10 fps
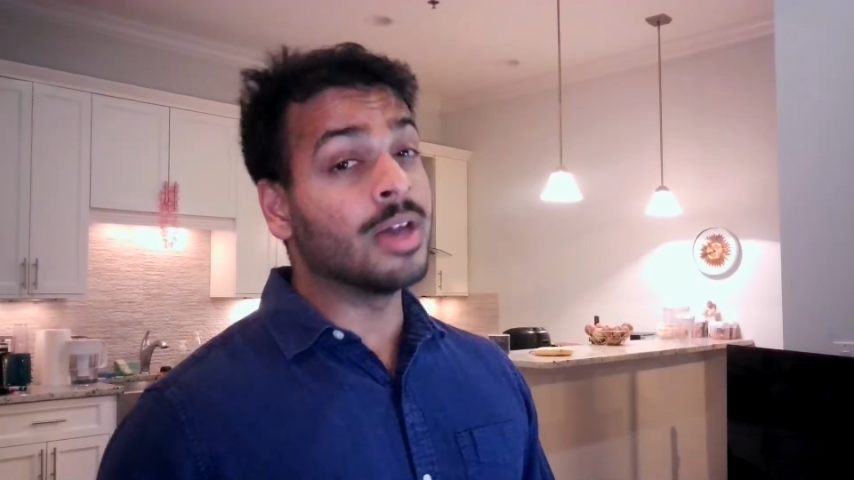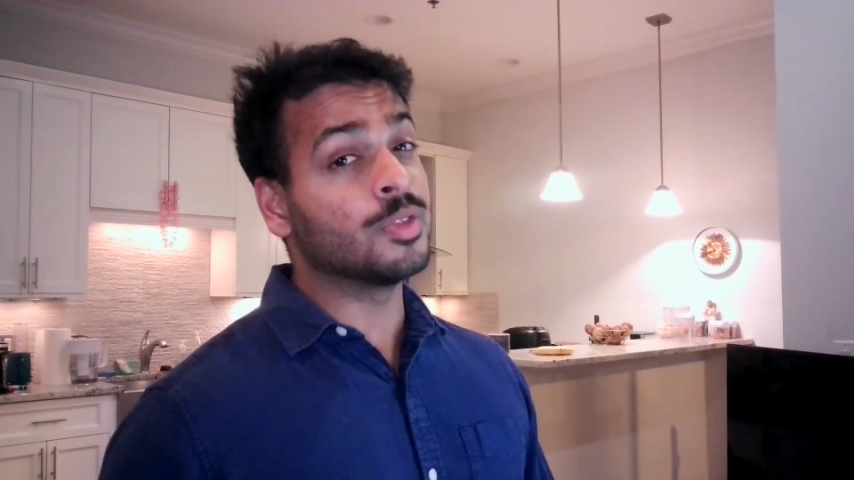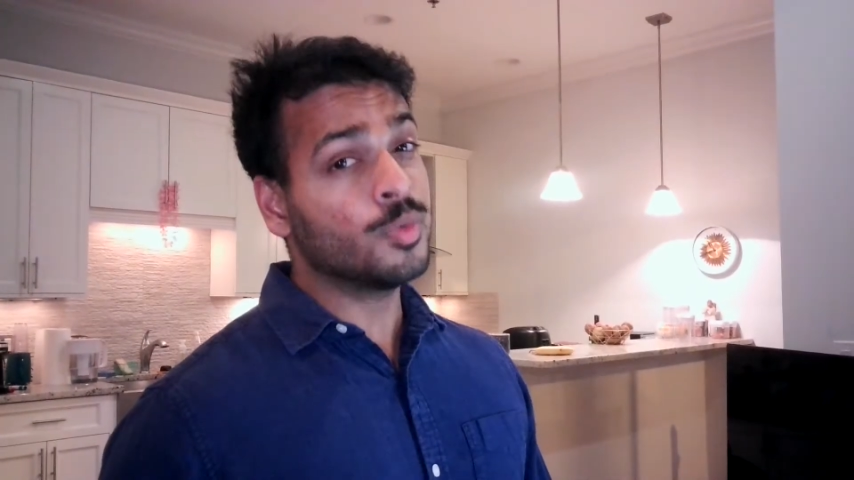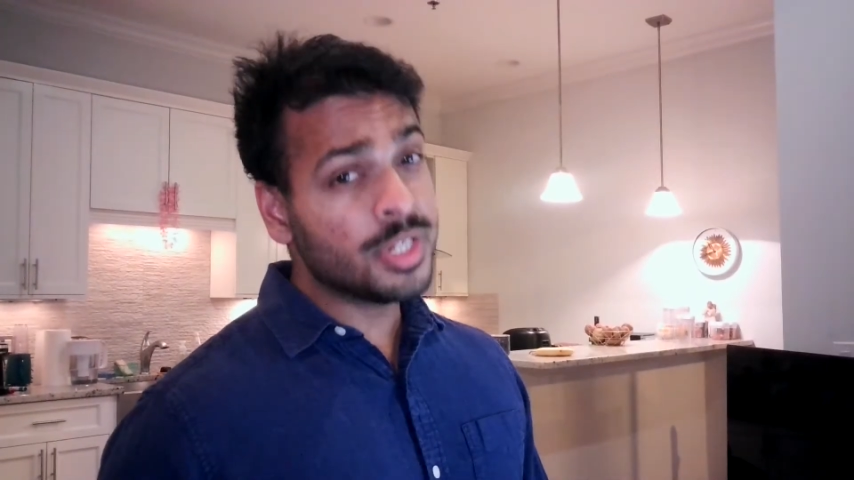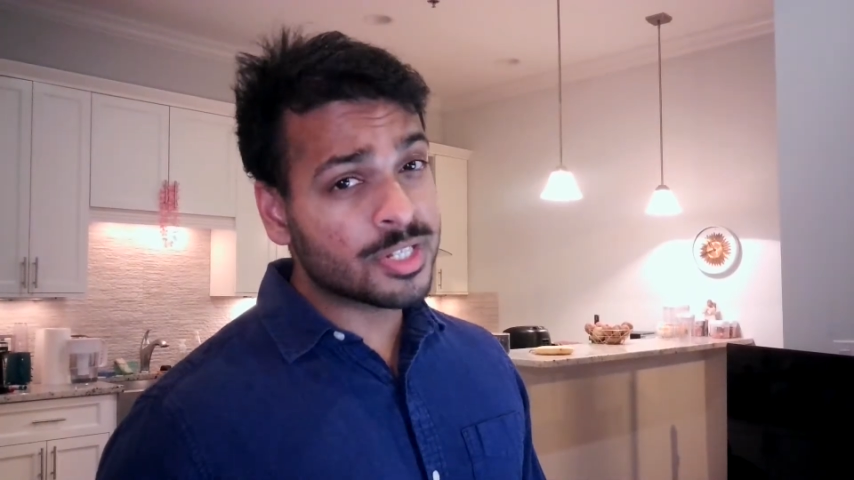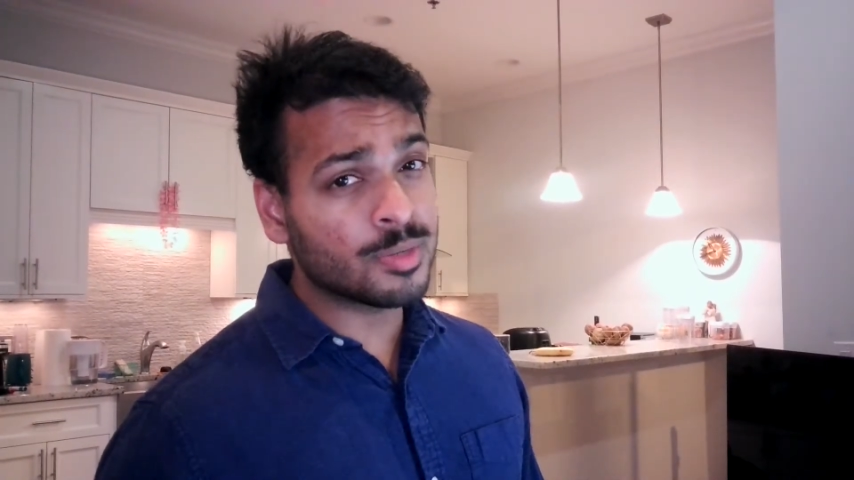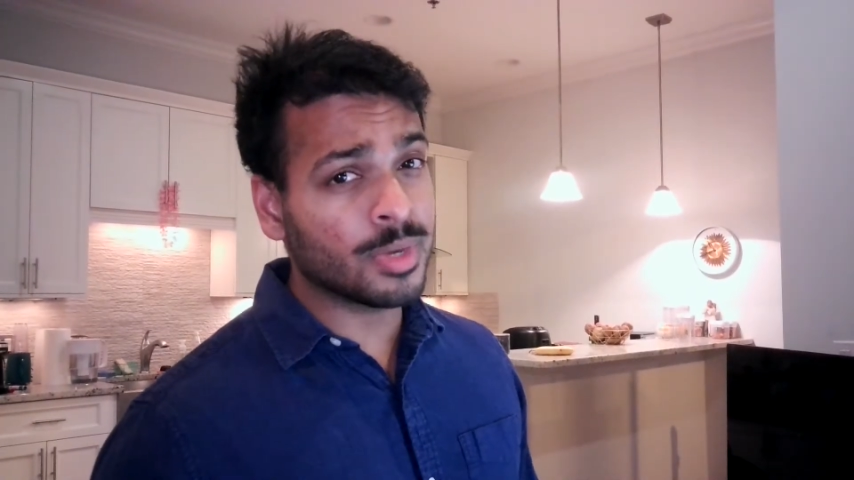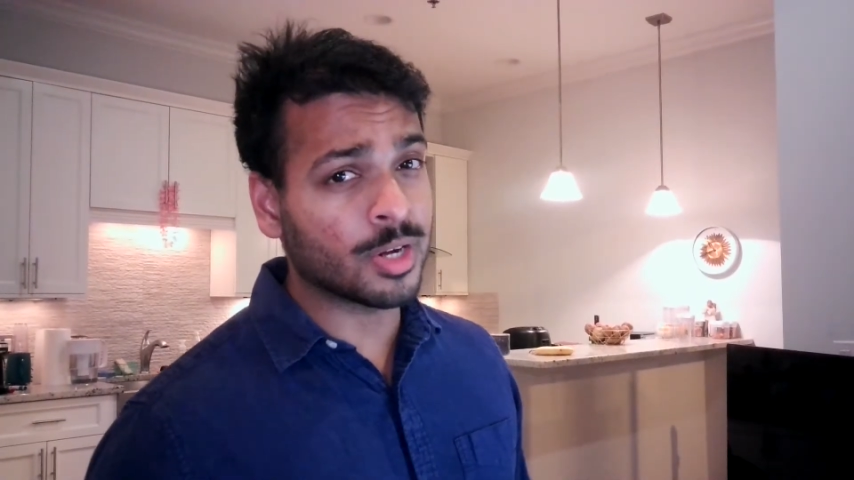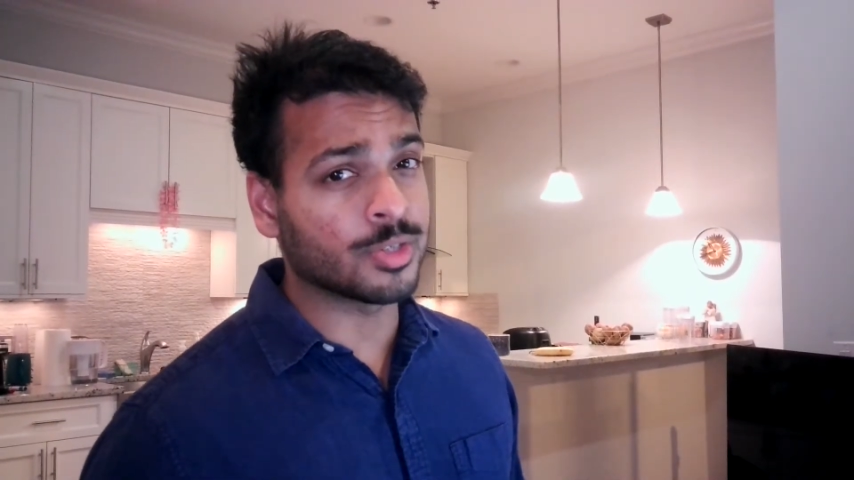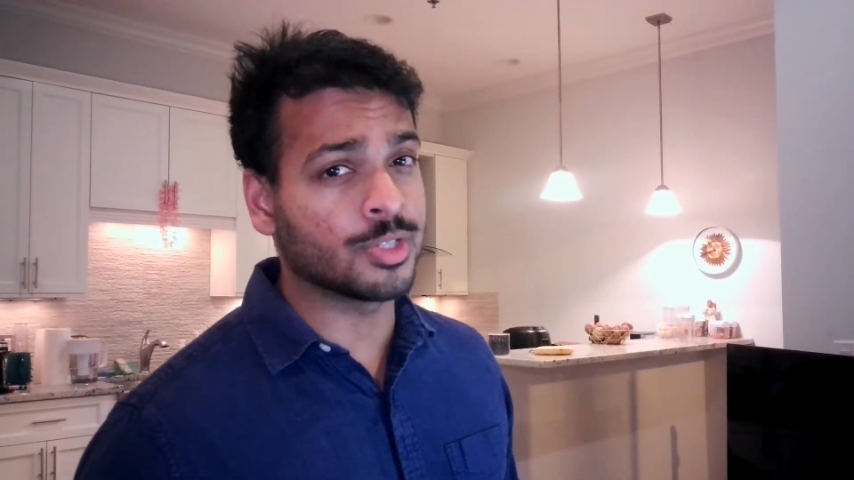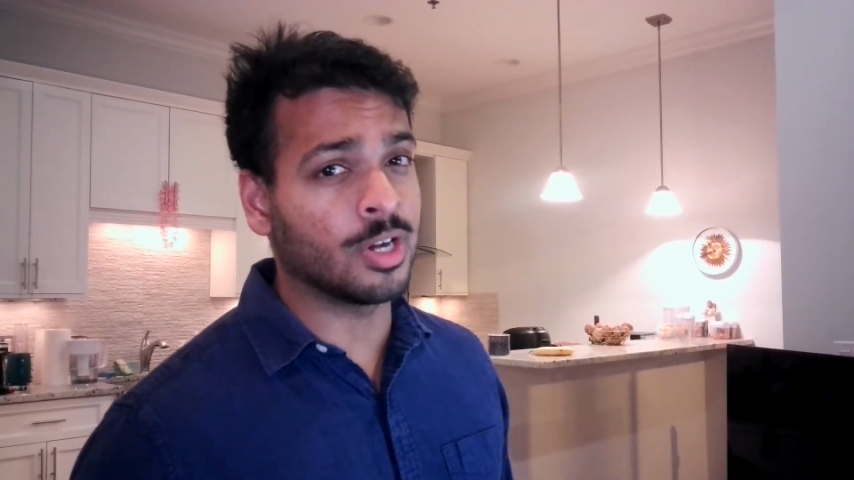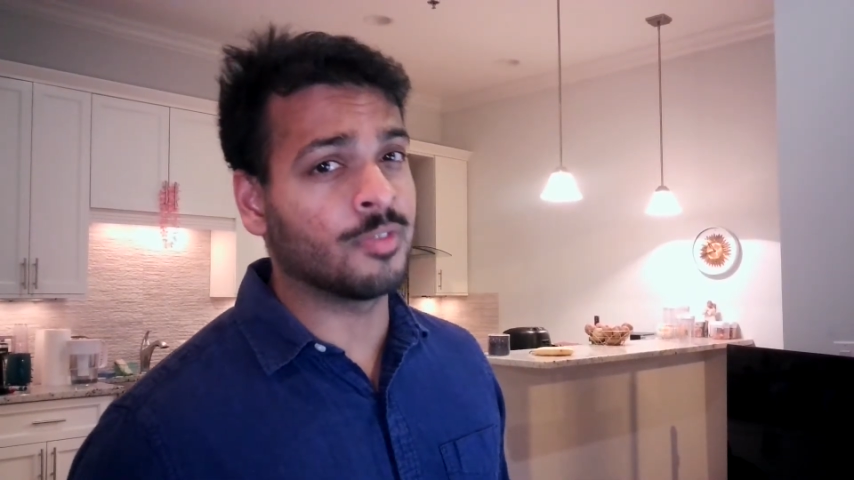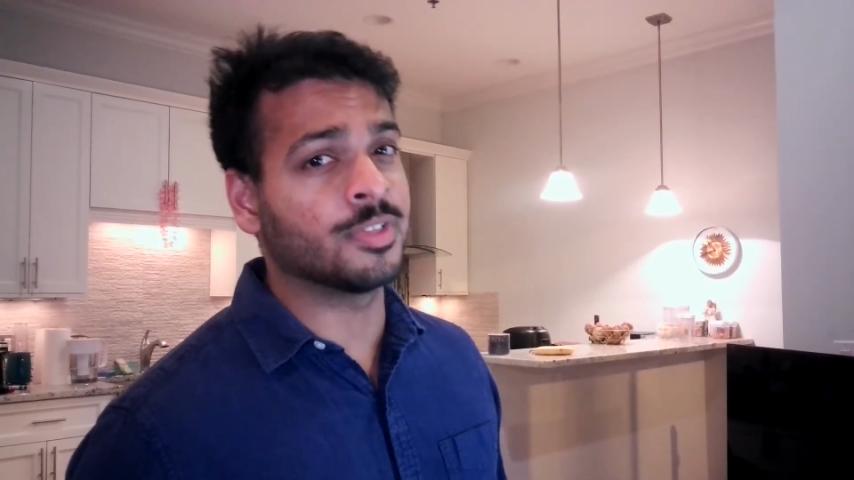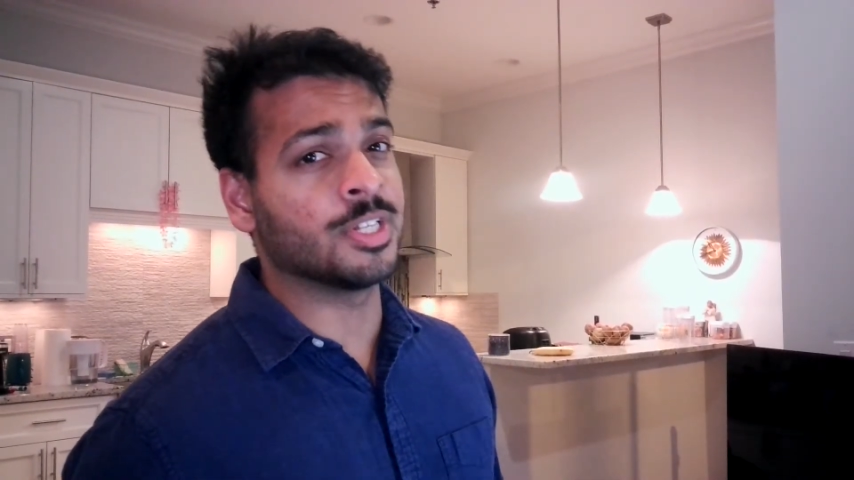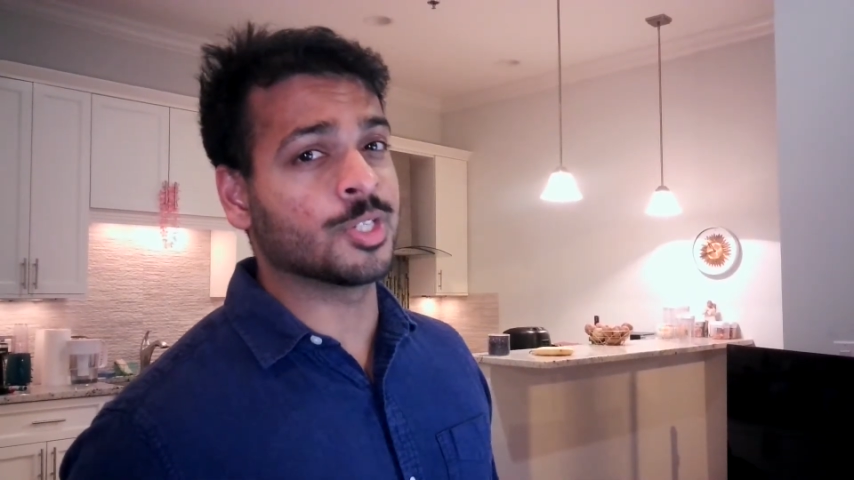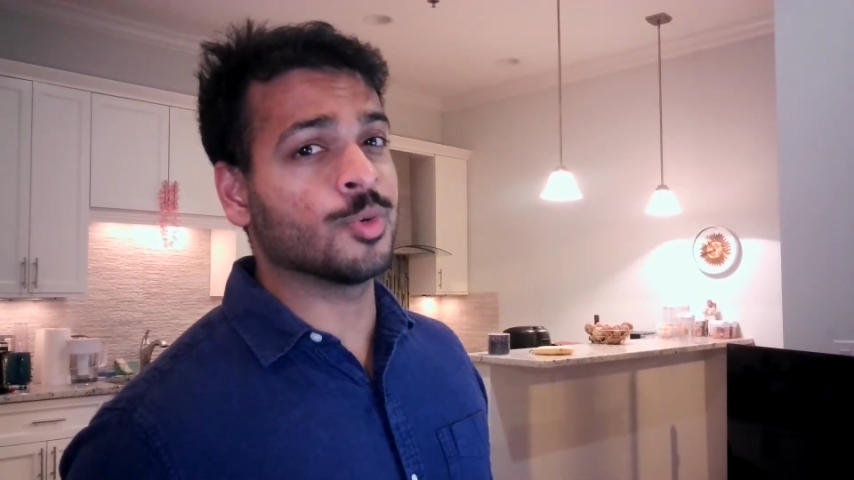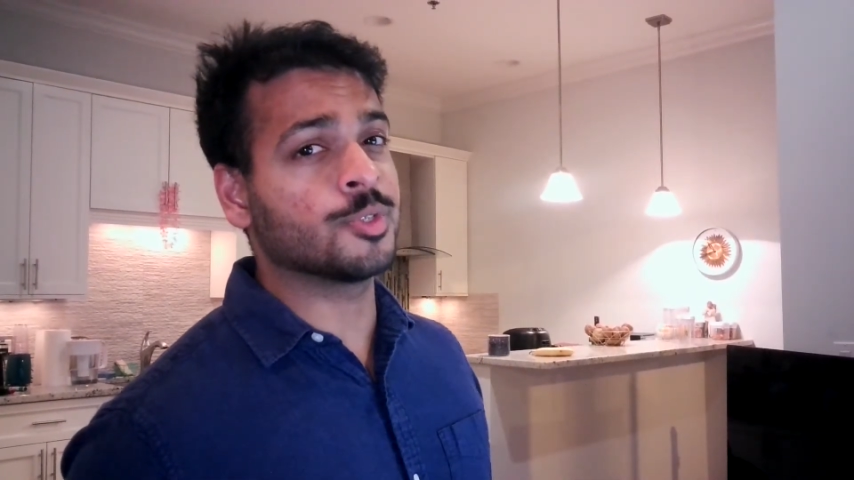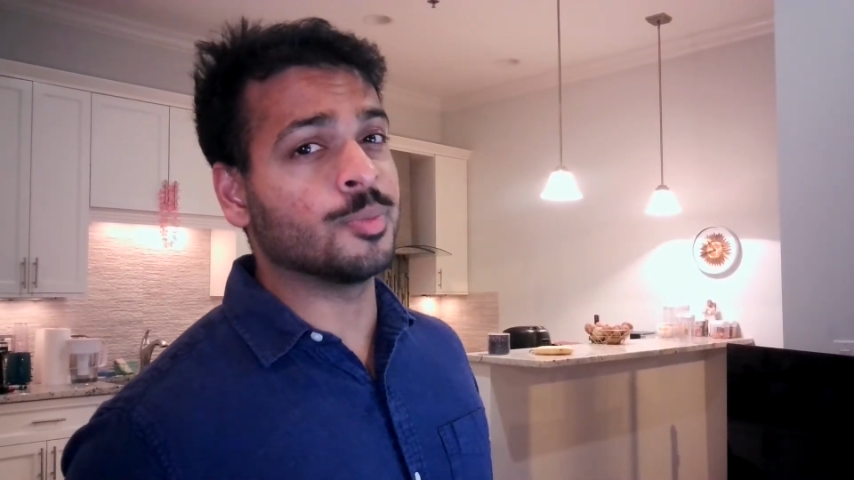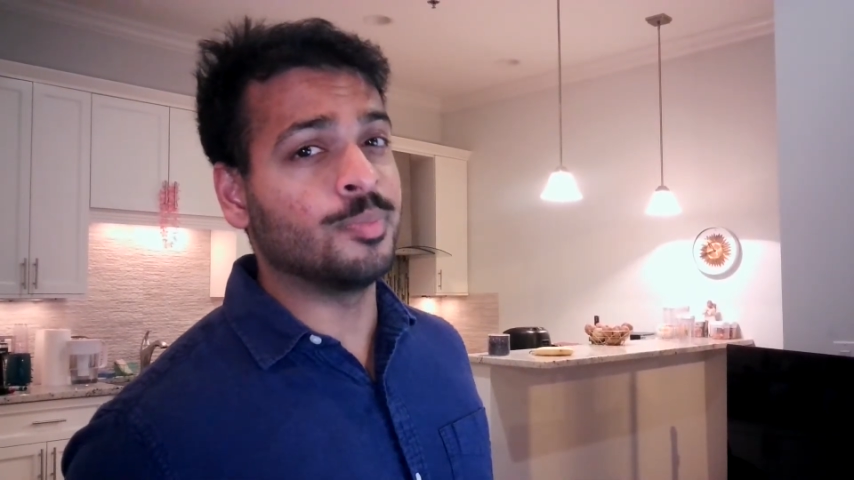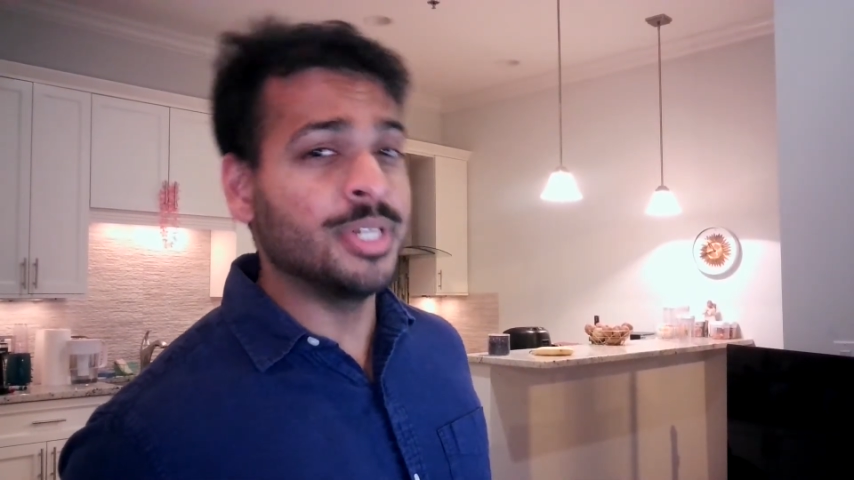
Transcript: And the reason Microsoft is going to